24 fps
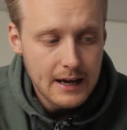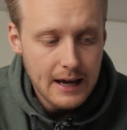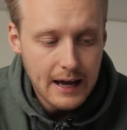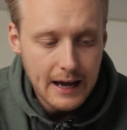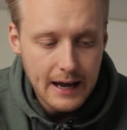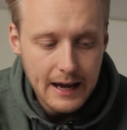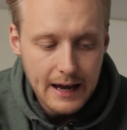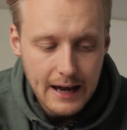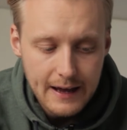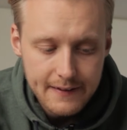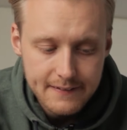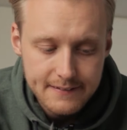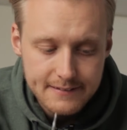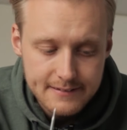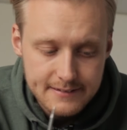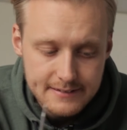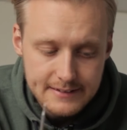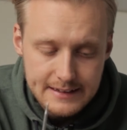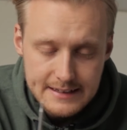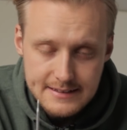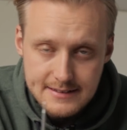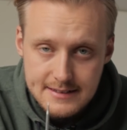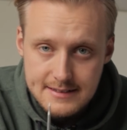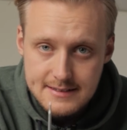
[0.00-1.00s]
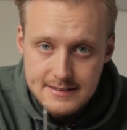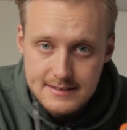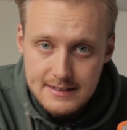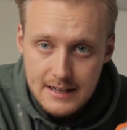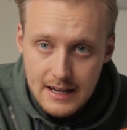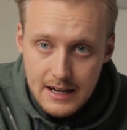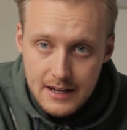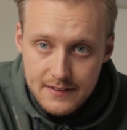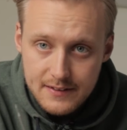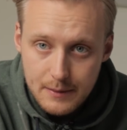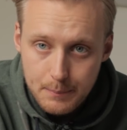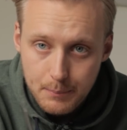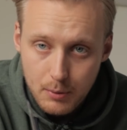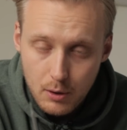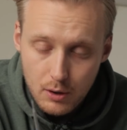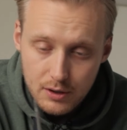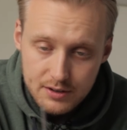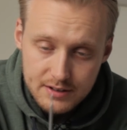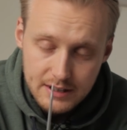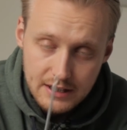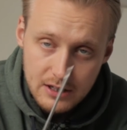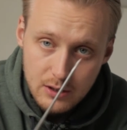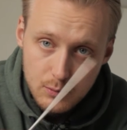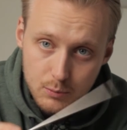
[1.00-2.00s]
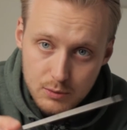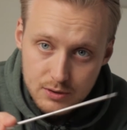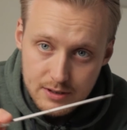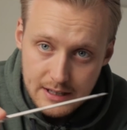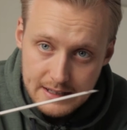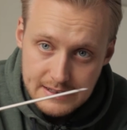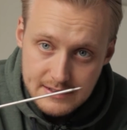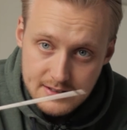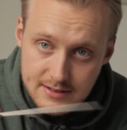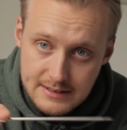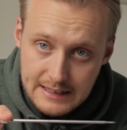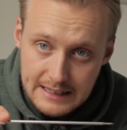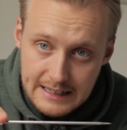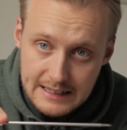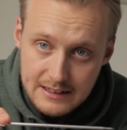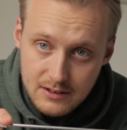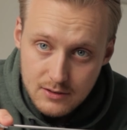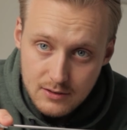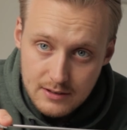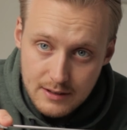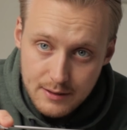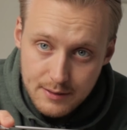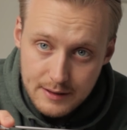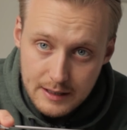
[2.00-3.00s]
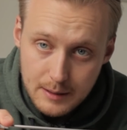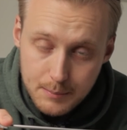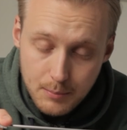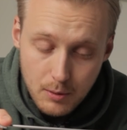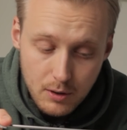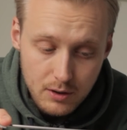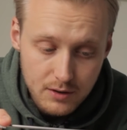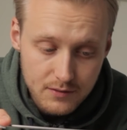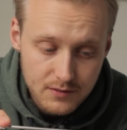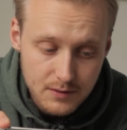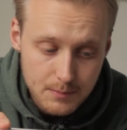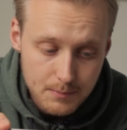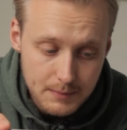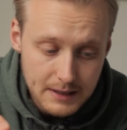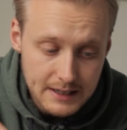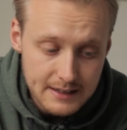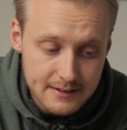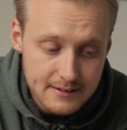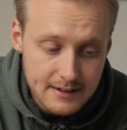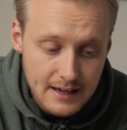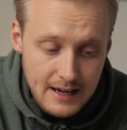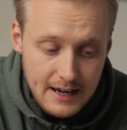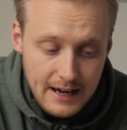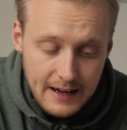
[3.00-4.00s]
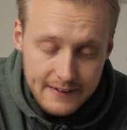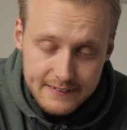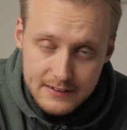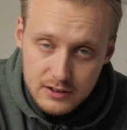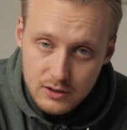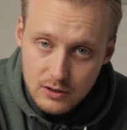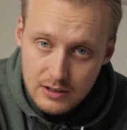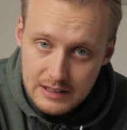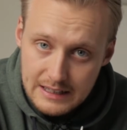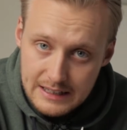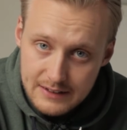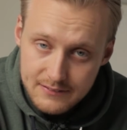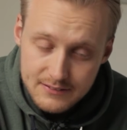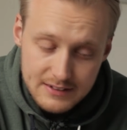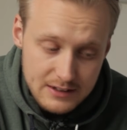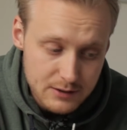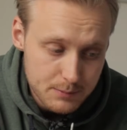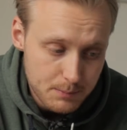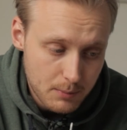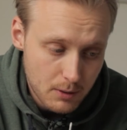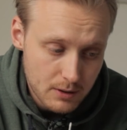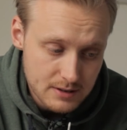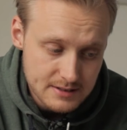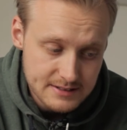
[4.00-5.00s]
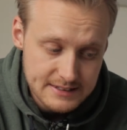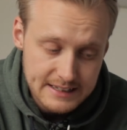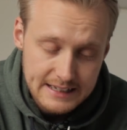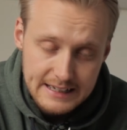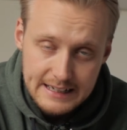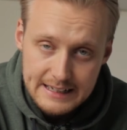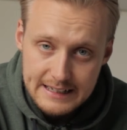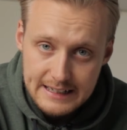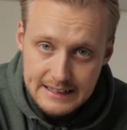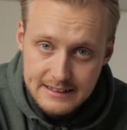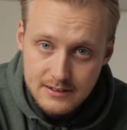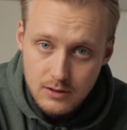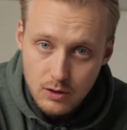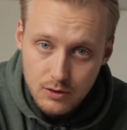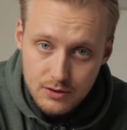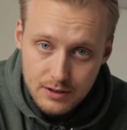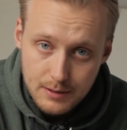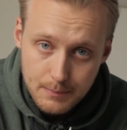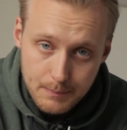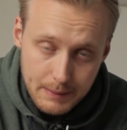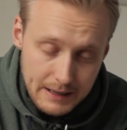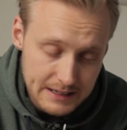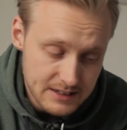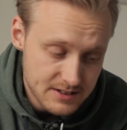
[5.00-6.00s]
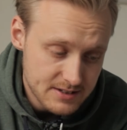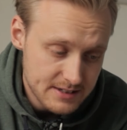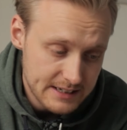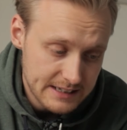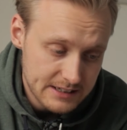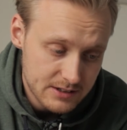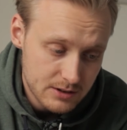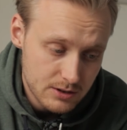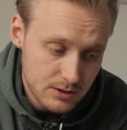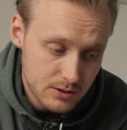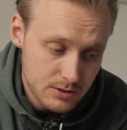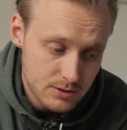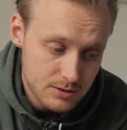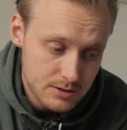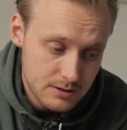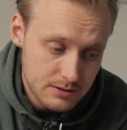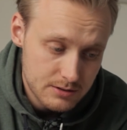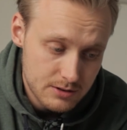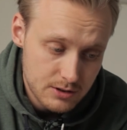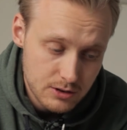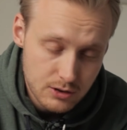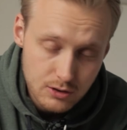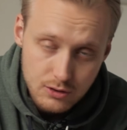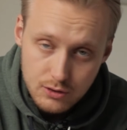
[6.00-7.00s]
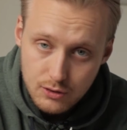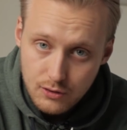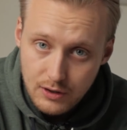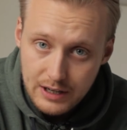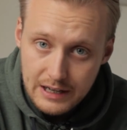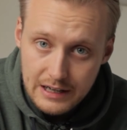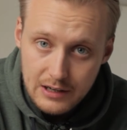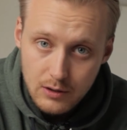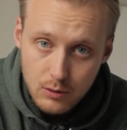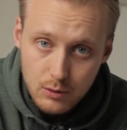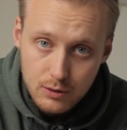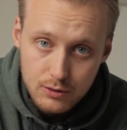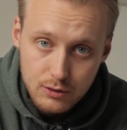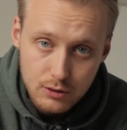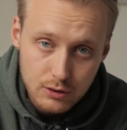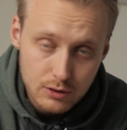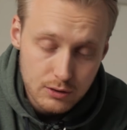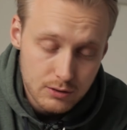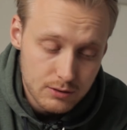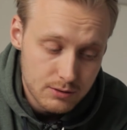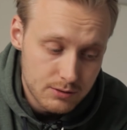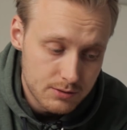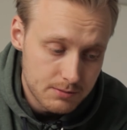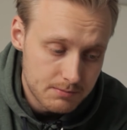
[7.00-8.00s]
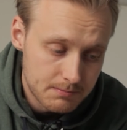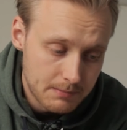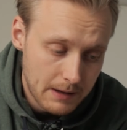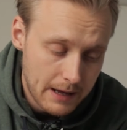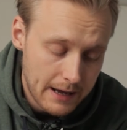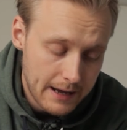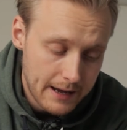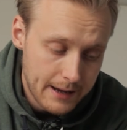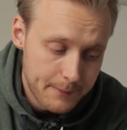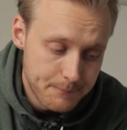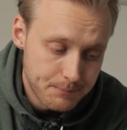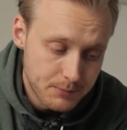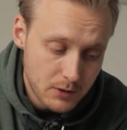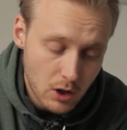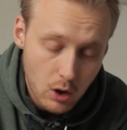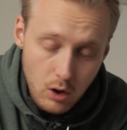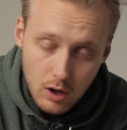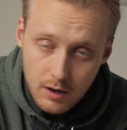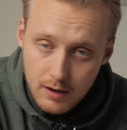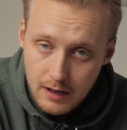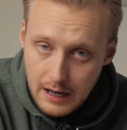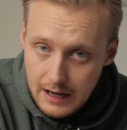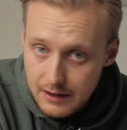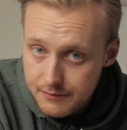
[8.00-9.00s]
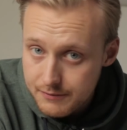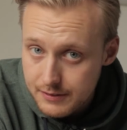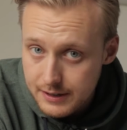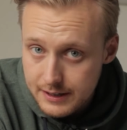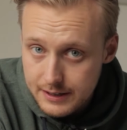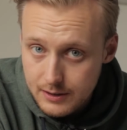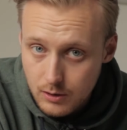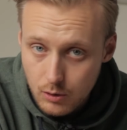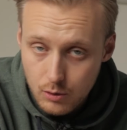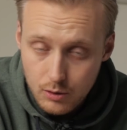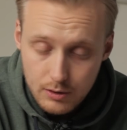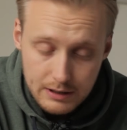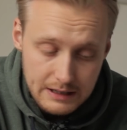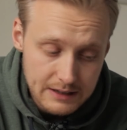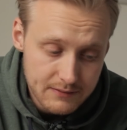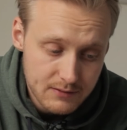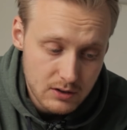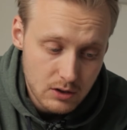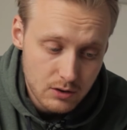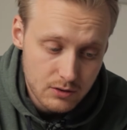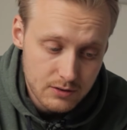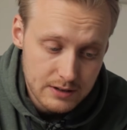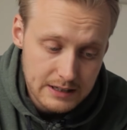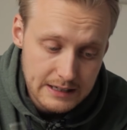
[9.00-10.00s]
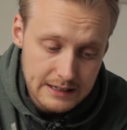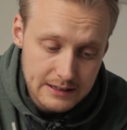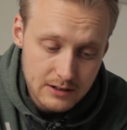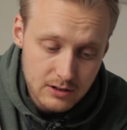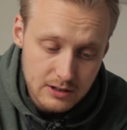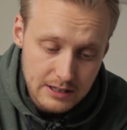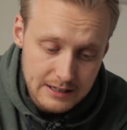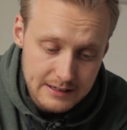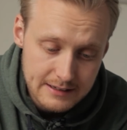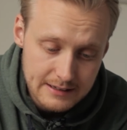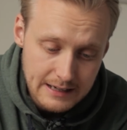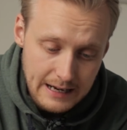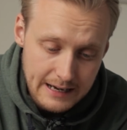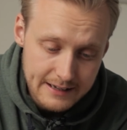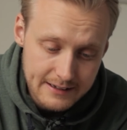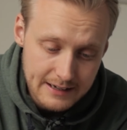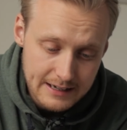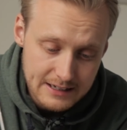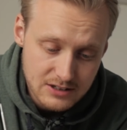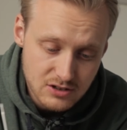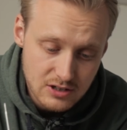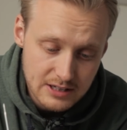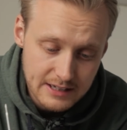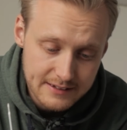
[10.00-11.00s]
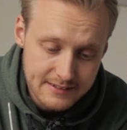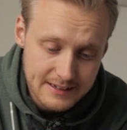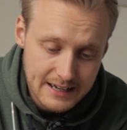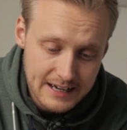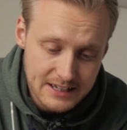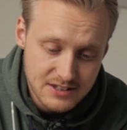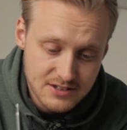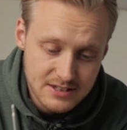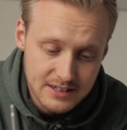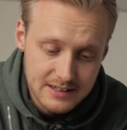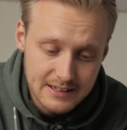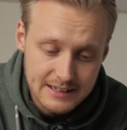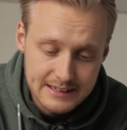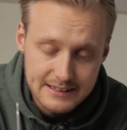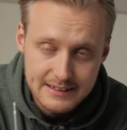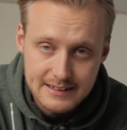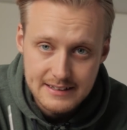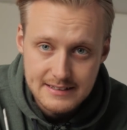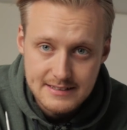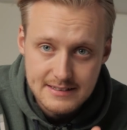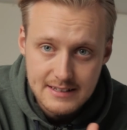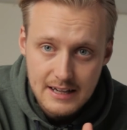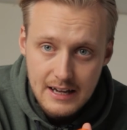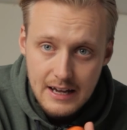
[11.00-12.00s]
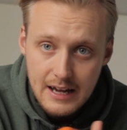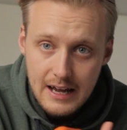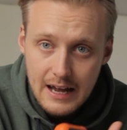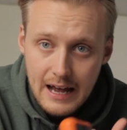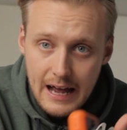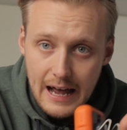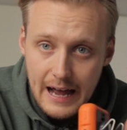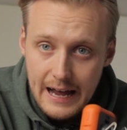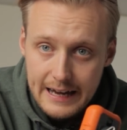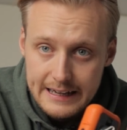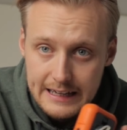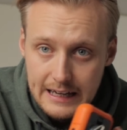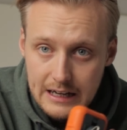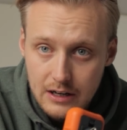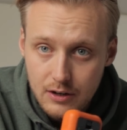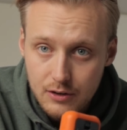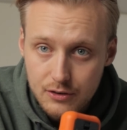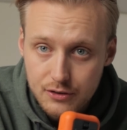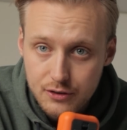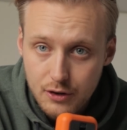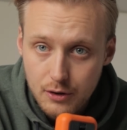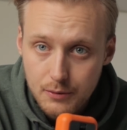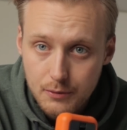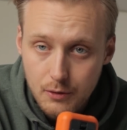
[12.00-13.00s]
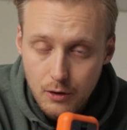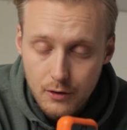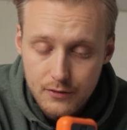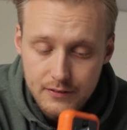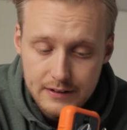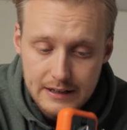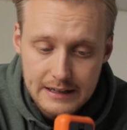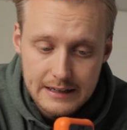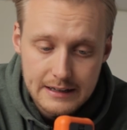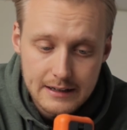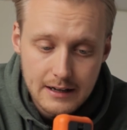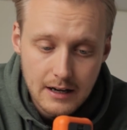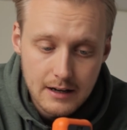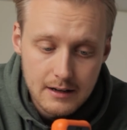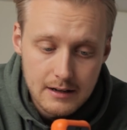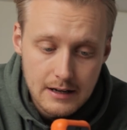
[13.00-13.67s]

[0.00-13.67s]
and this is the part that you would then stick into the thick part of the meat, and then you leave this part sitting on the bench next to your grill or to your oven, or even on you can actually attach it like this, hanging on top on the